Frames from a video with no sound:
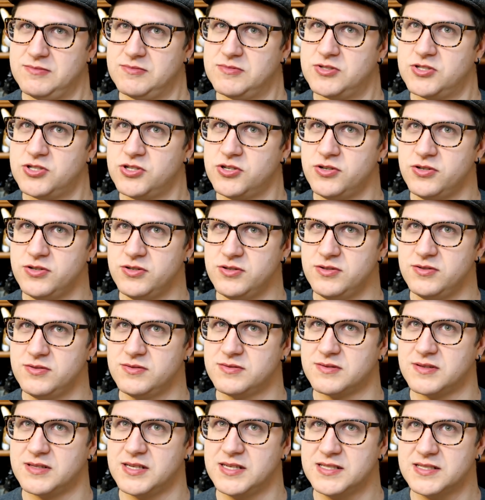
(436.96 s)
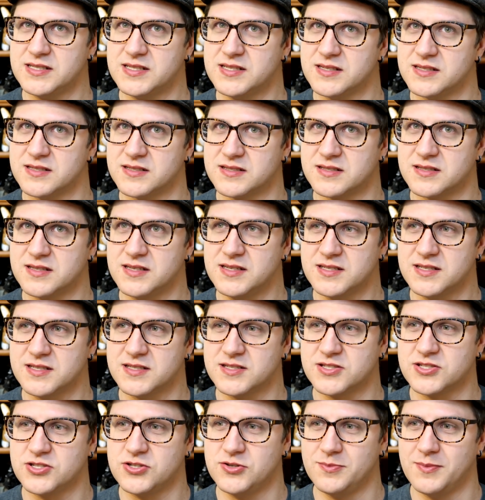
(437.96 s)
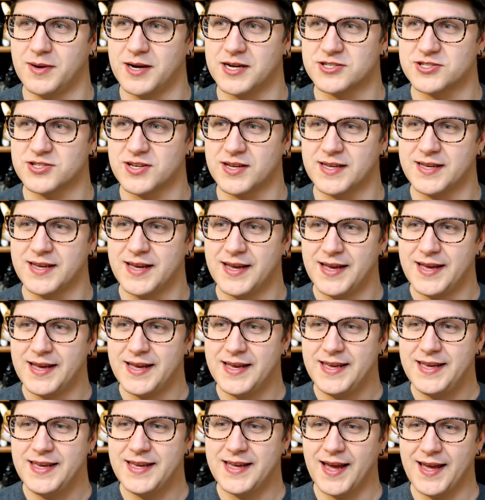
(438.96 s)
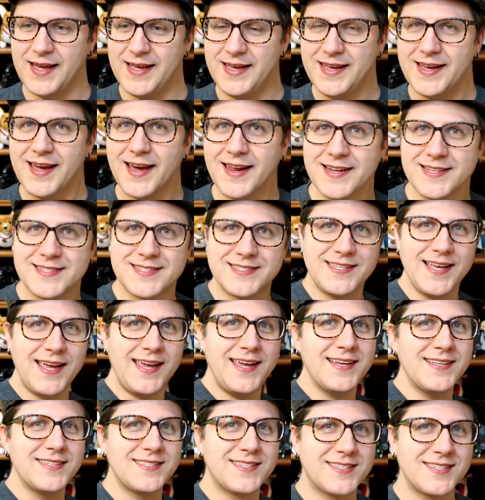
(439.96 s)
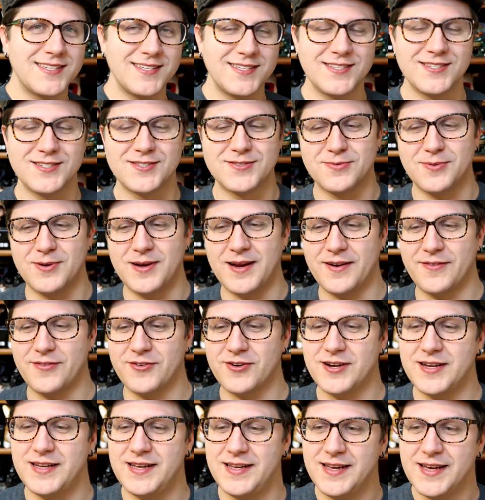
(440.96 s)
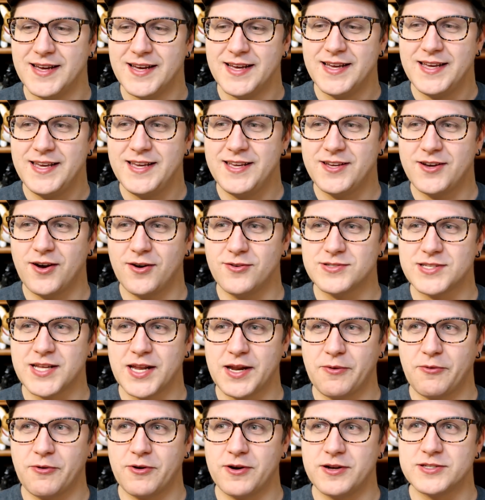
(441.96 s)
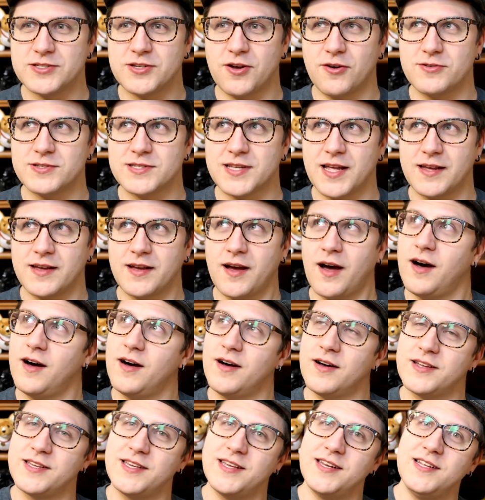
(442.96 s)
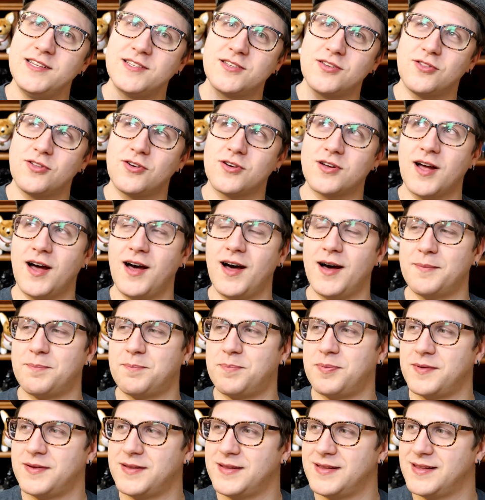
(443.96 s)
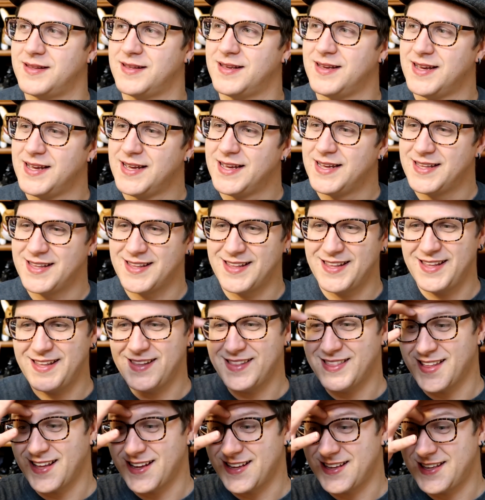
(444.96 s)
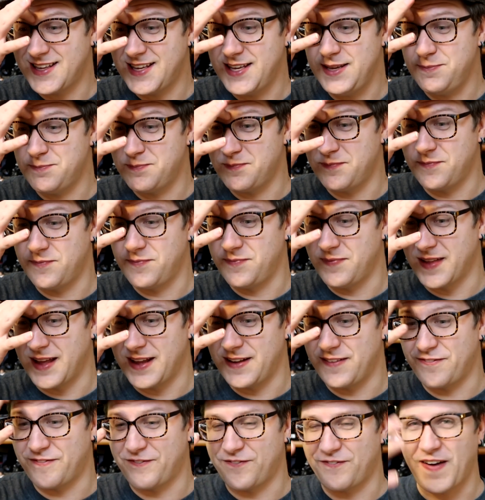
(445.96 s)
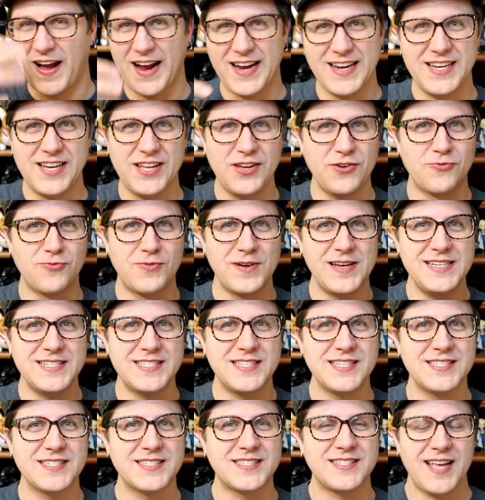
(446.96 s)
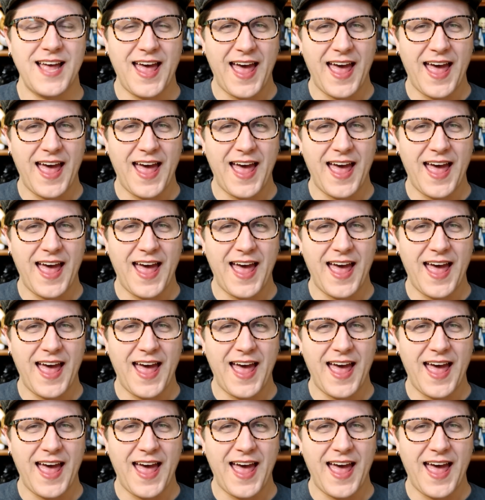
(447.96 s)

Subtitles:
dude, this is too much. Like, he kind of dances whenever he goes anywhere. He's always like, oh, you need to look up. And he'd like keep like finding reasons to